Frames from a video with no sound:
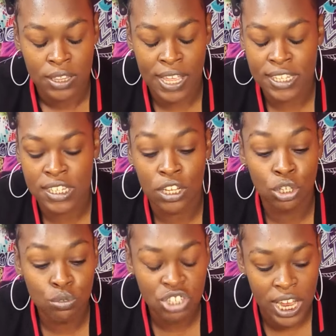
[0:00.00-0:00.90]
they see
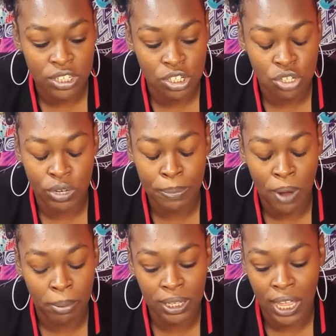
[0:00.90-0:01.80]
you changing, so they
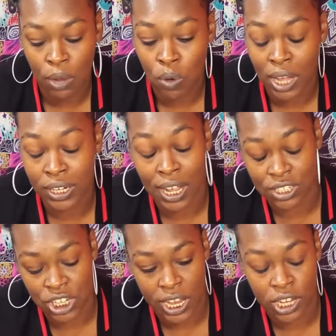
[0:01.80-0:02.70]
probably like, why
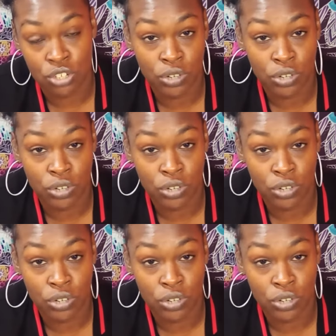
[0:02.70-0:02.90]
not change?